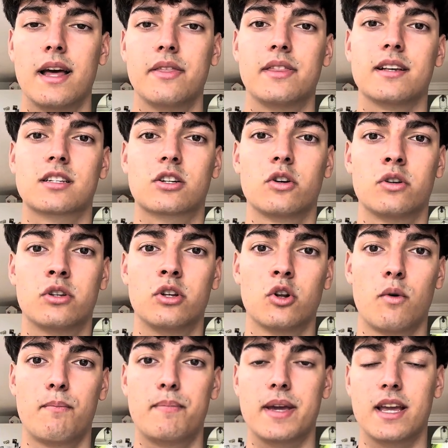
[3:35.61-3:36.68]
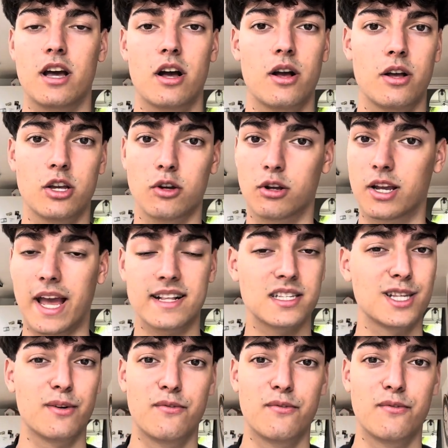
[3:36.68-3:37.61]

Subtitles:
This could, you know, getting to the